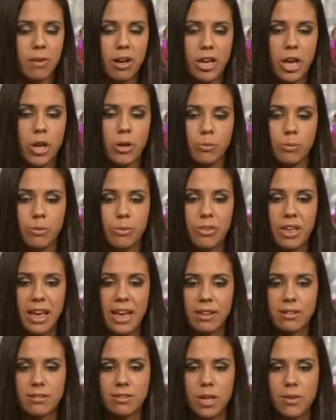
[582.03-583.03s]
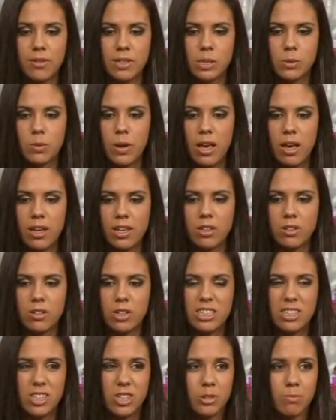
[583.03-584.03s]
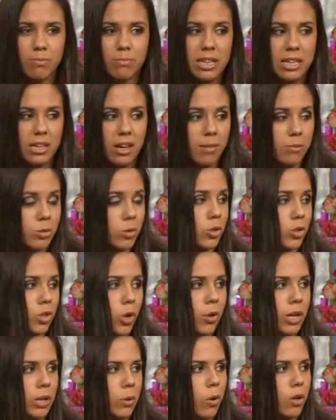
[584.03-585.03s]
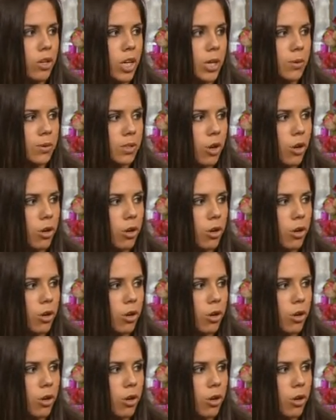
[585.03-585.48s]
my own thing. So this way it's me, I'm controlling what goes